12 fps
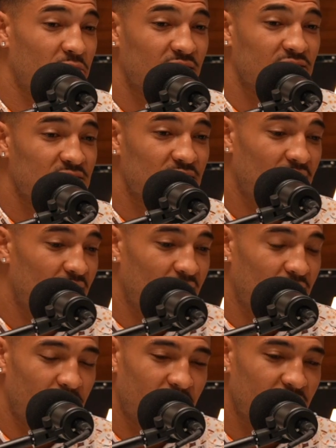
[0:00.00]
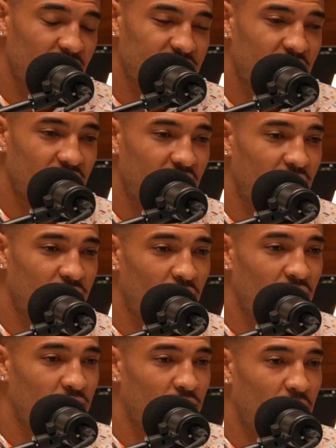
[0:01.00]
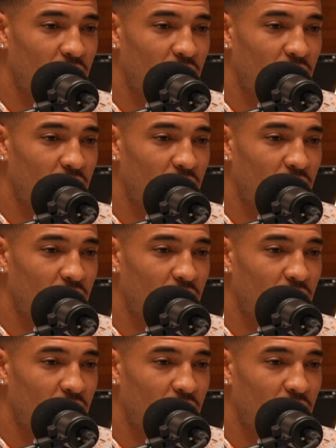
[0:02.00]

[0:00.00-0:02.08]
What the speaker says: Because being in Southern California,